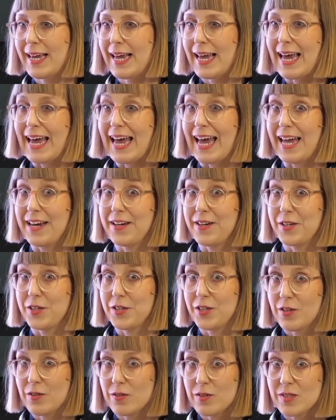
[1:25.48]
and
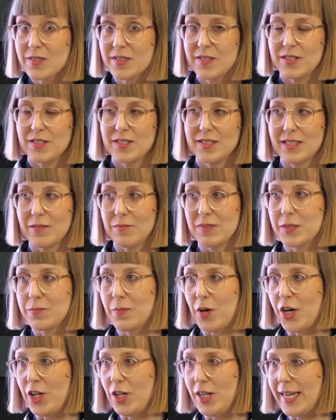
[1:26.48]
used systems
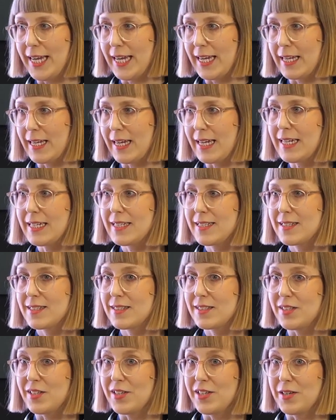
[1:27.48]
modeling
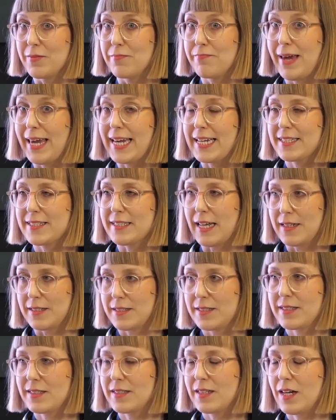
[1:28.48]
to make
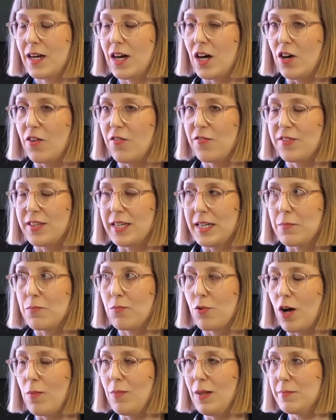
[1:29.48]
sense of the
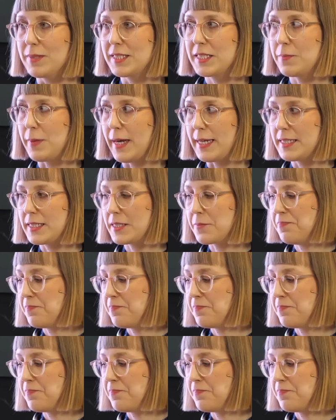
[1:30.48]
problem space.